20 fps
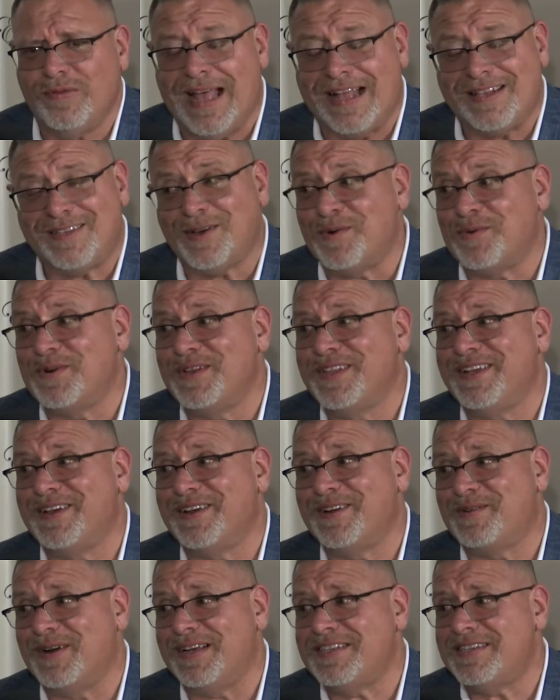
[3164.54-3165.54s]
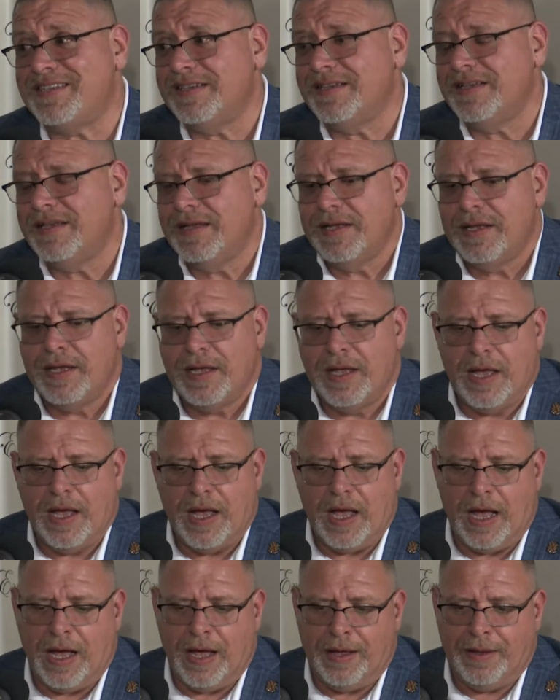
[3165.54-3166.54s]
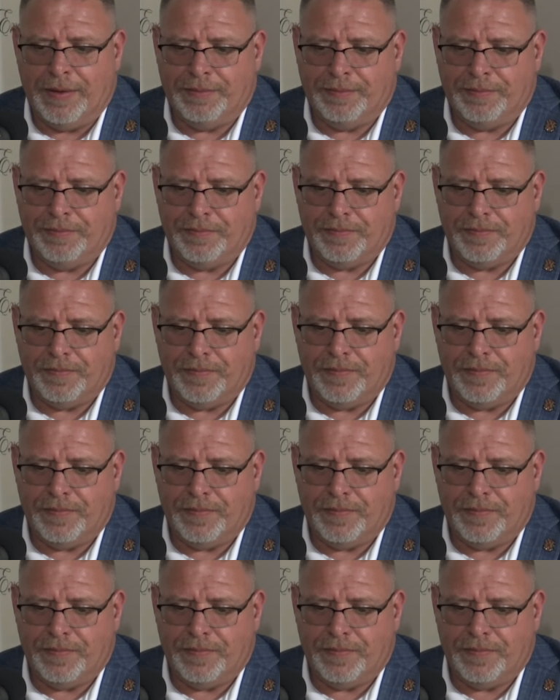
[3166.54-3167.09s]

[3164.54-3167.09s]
that's a really good question. Um,